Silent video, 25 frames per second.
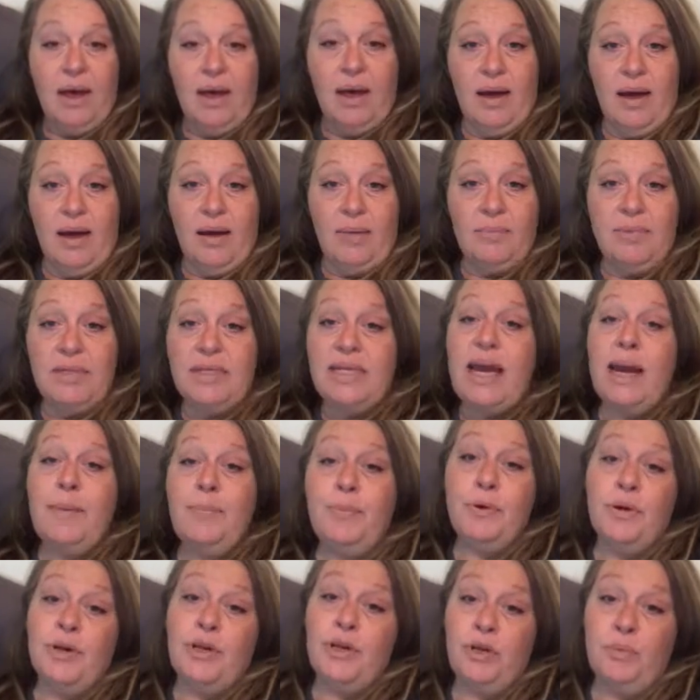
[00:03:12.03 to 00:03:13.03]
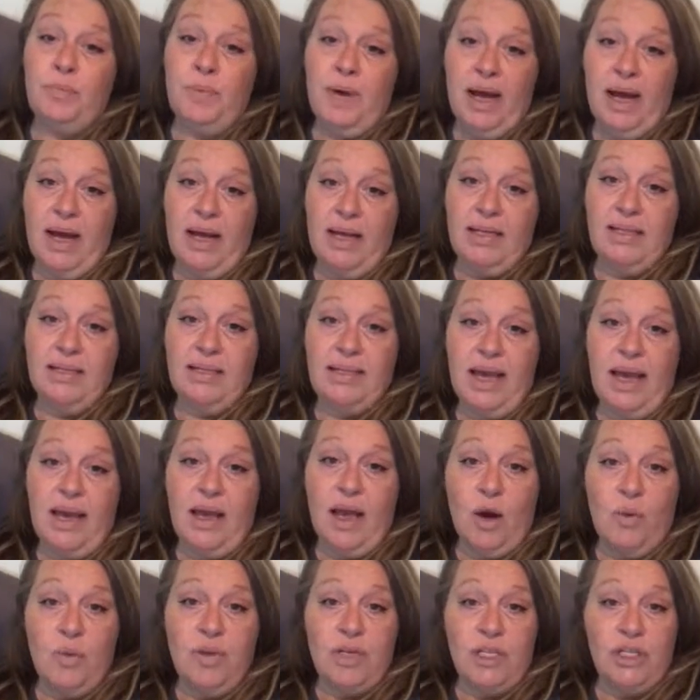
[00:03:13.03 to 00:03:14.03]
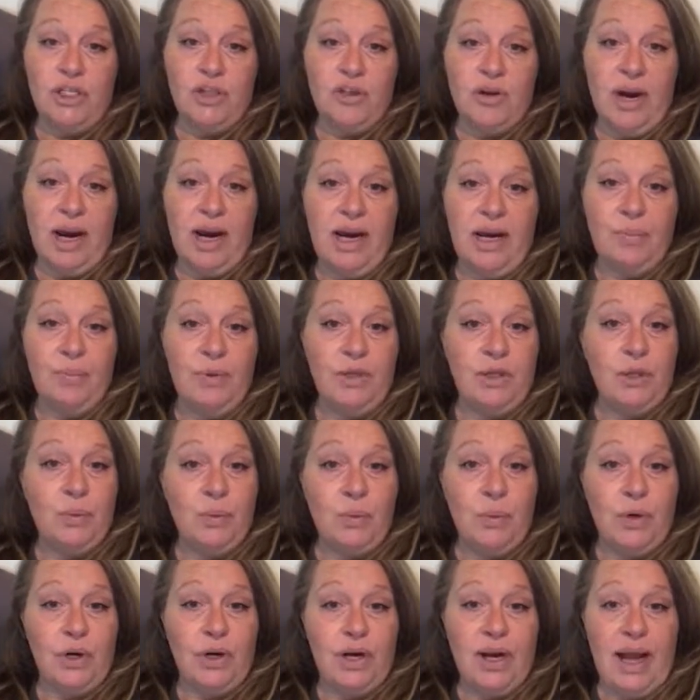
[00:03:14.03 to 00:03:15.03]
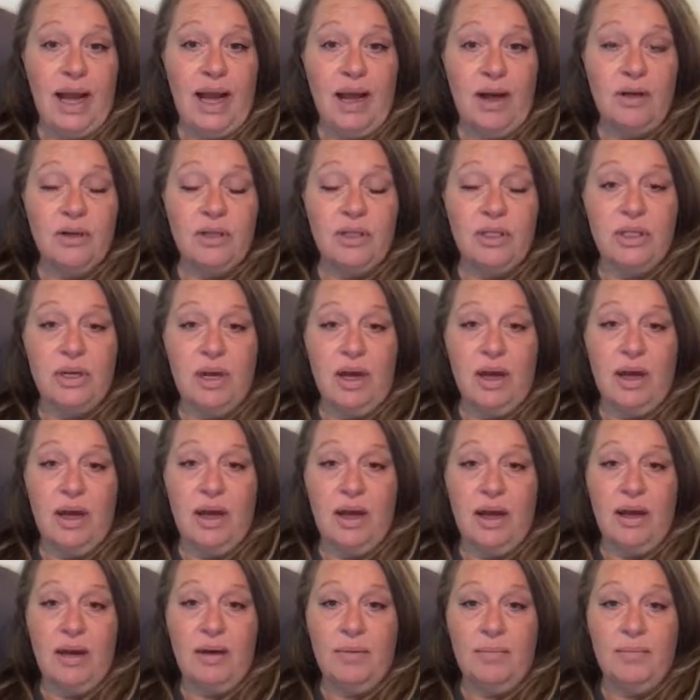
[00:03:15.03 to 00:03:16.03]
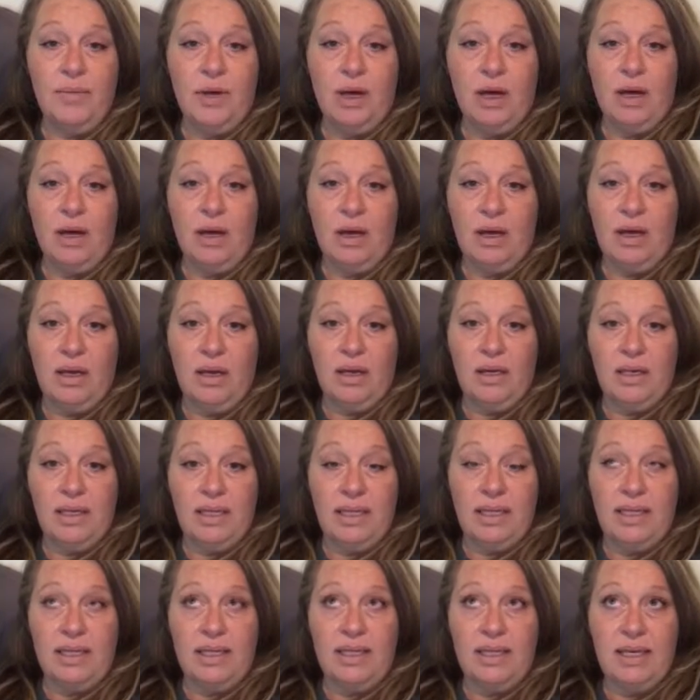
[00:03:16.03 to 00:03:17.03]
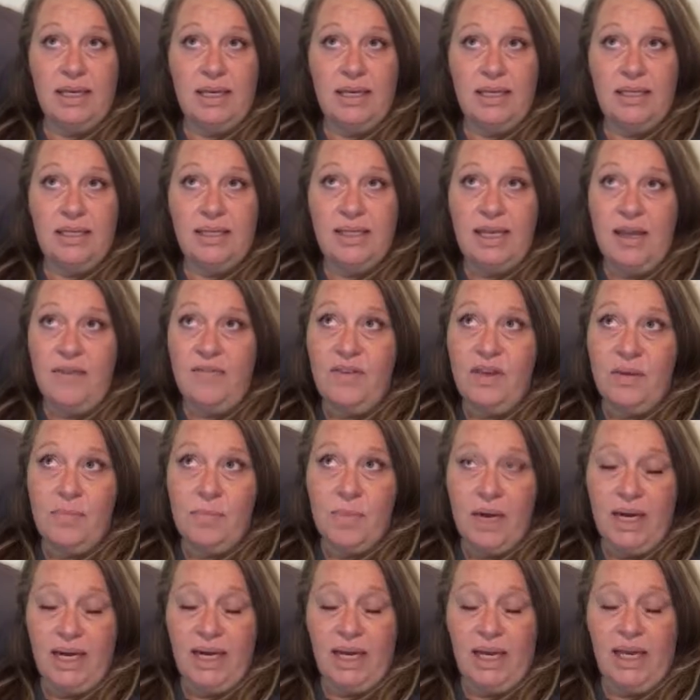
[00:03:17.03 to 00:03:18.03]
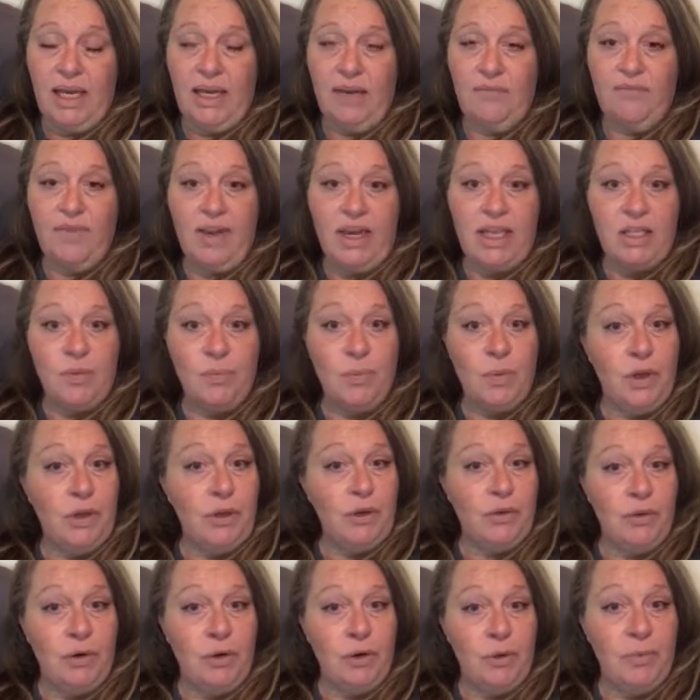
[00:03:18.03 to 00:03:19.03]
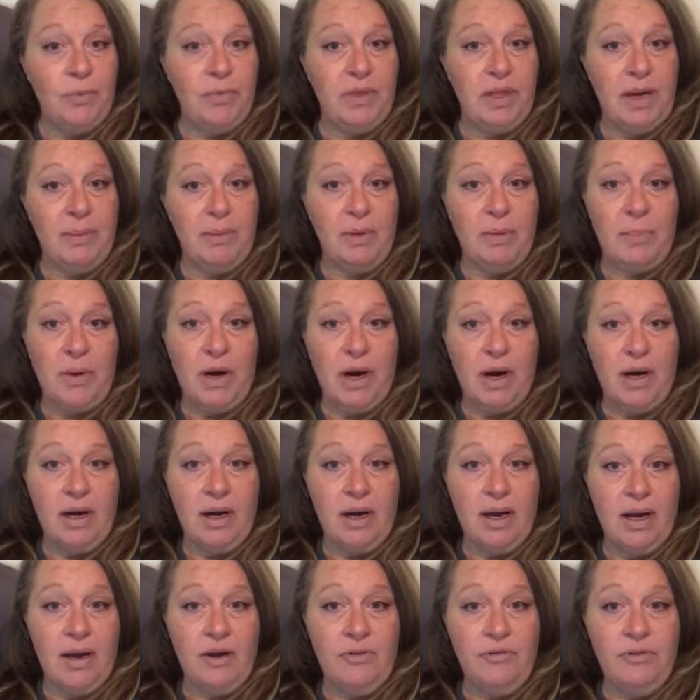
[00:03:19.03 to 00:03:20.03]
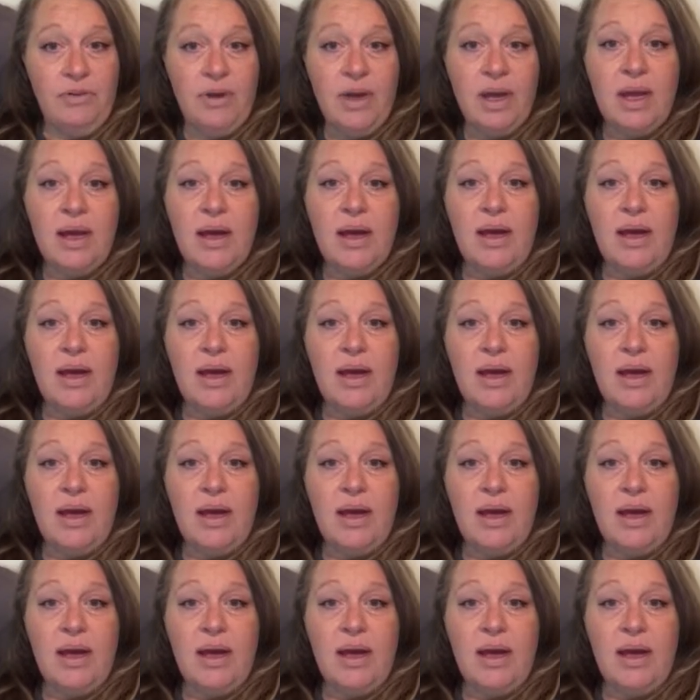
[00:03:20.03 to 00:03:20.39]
Diaper coupons, I always try to put the word out on the Saving Money Facebook group that I'm a part of.